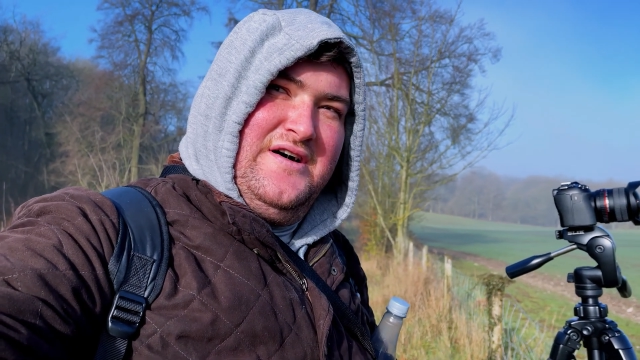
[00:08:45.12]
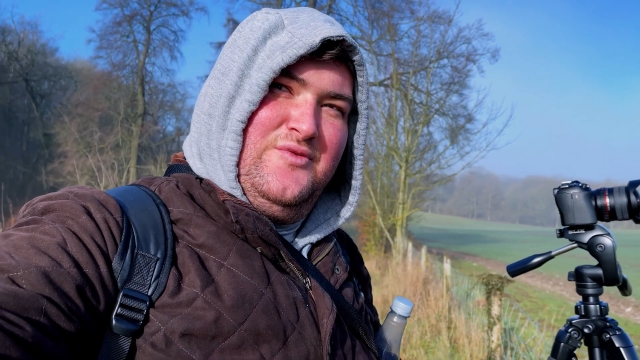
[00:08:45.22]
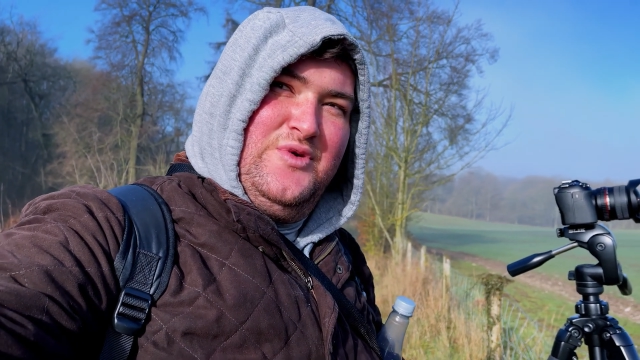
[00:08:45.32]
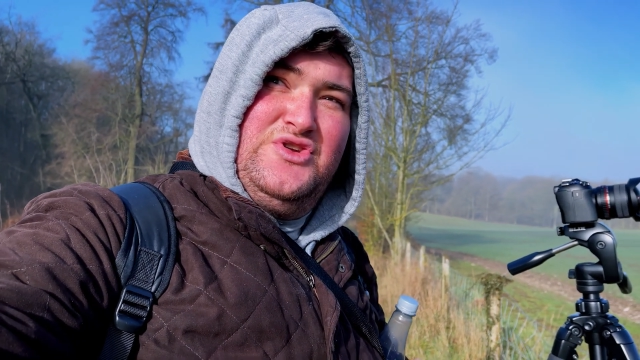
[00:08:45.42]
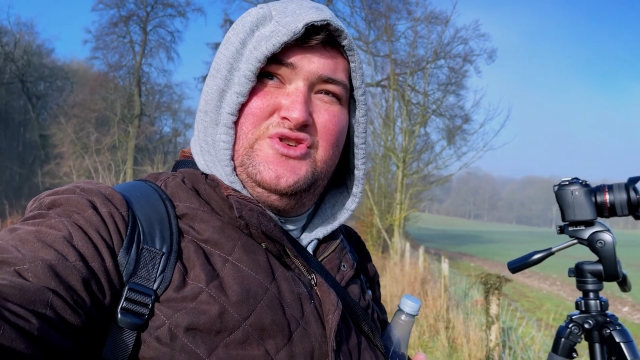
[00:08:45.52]

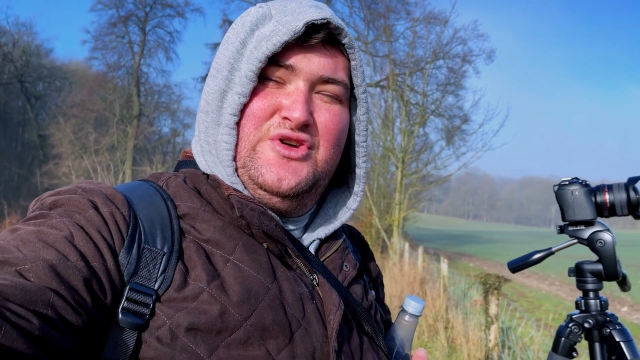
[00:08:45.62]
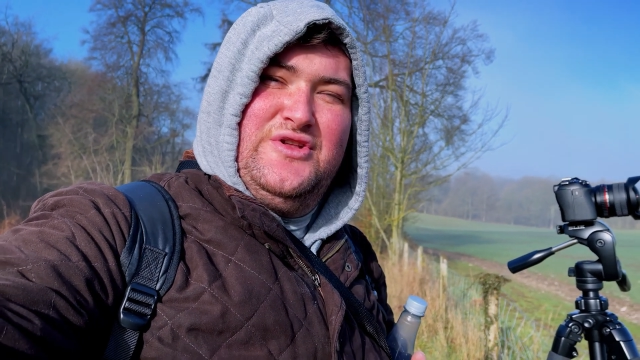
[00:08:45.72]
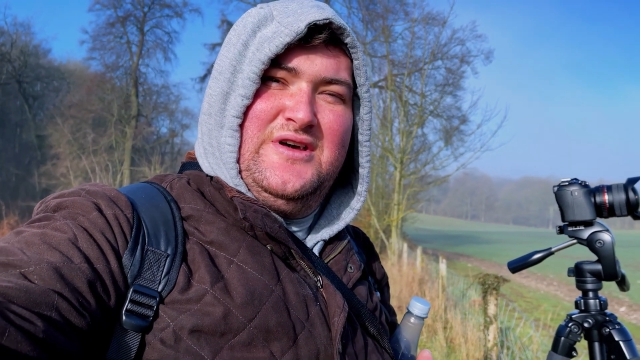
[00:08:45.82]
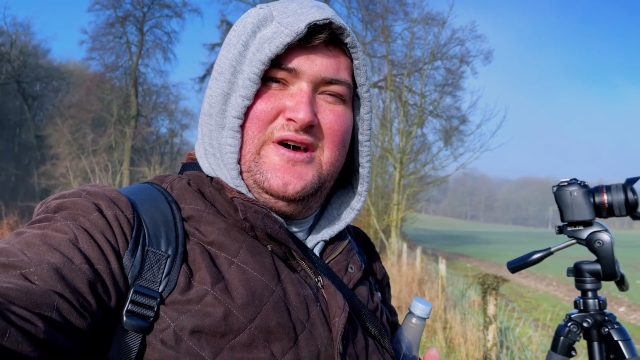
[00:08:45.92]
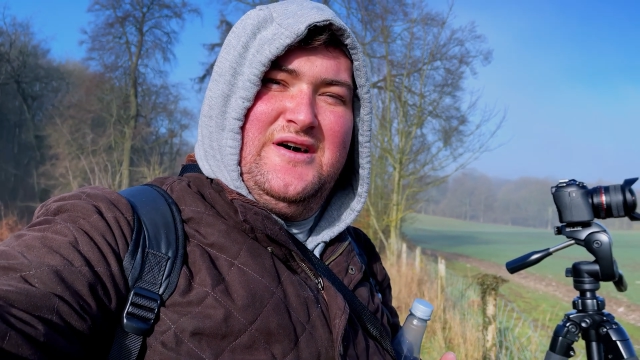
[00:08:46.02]
we
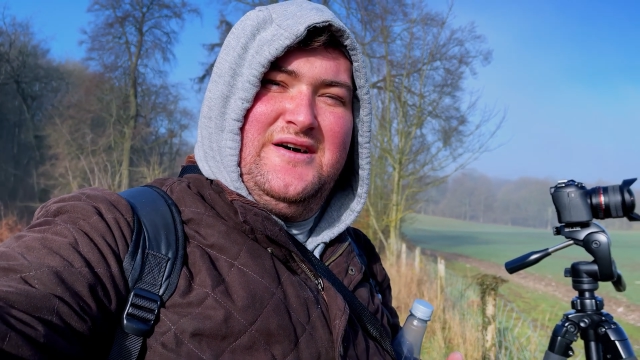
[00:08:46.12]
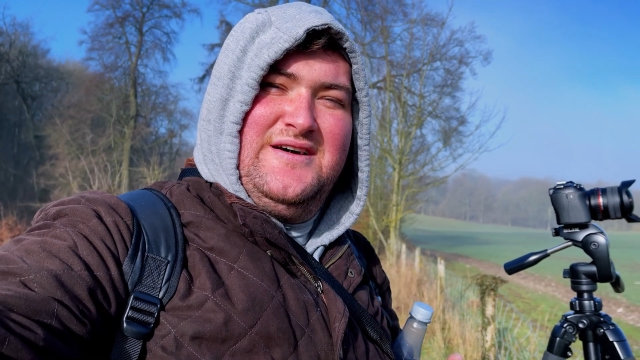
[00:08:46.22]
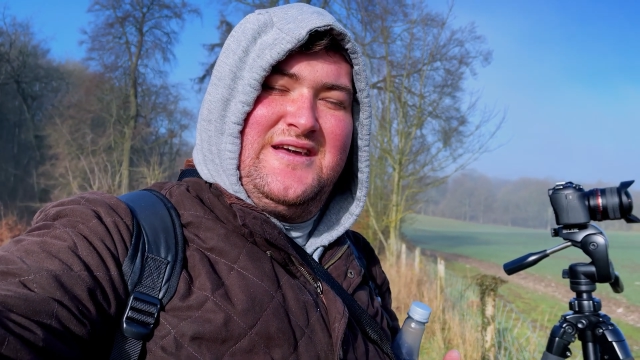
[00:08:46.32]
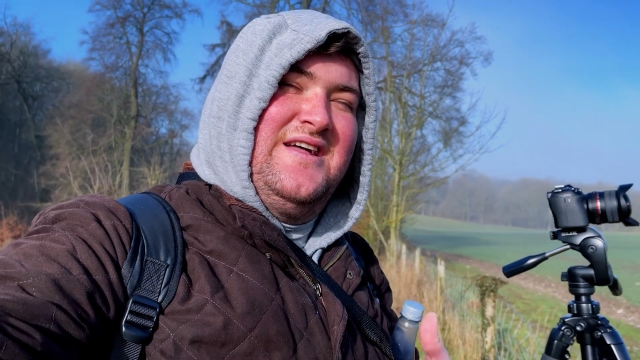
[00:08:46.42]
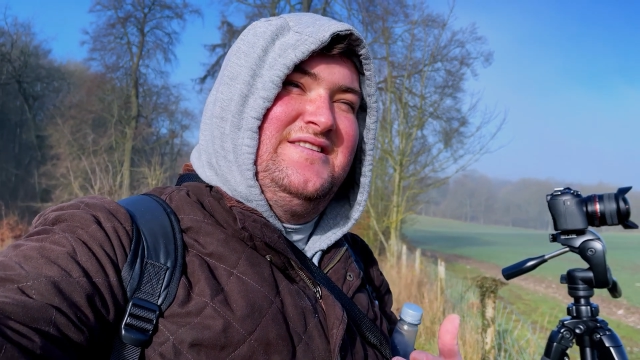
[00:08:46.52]
should
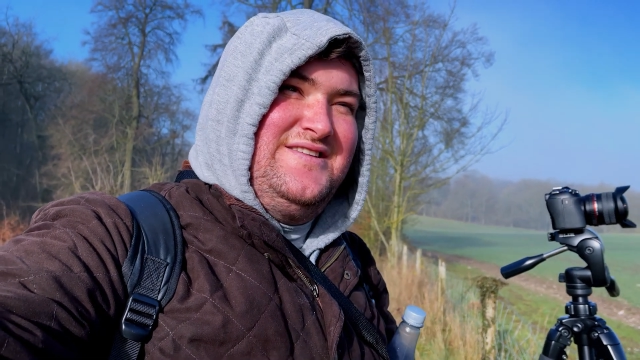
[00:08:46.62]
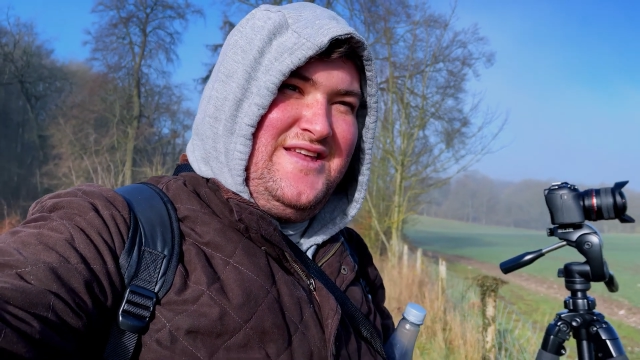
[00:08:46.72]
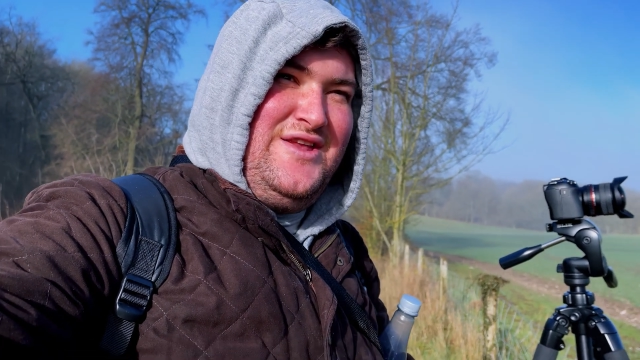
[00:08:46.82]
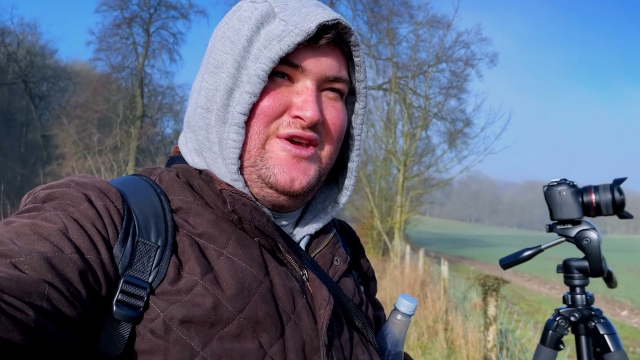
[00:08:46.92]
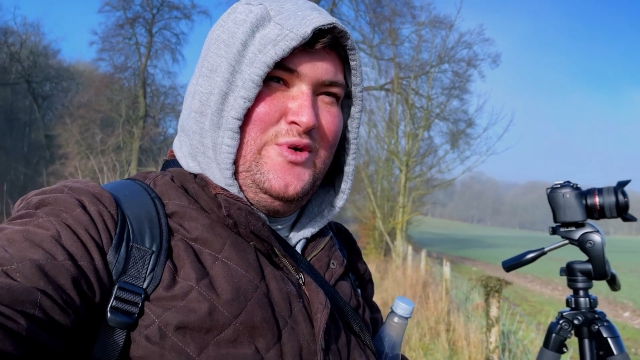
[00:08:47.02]

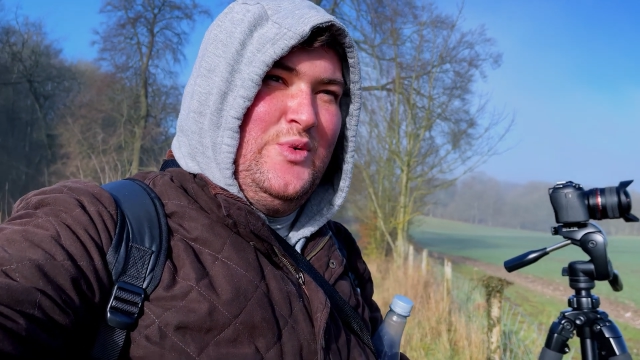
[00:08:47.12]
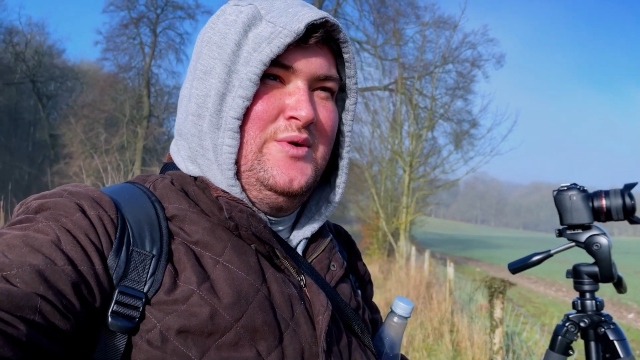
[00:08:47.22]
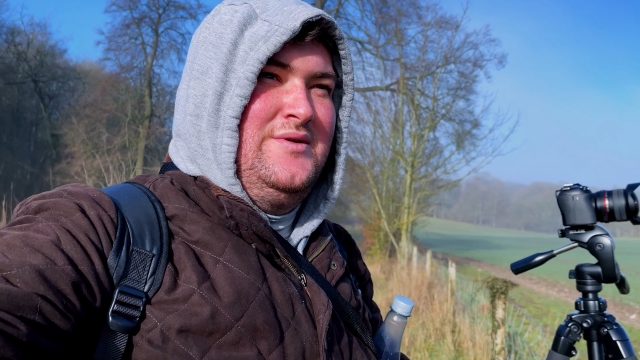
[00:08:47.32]
continue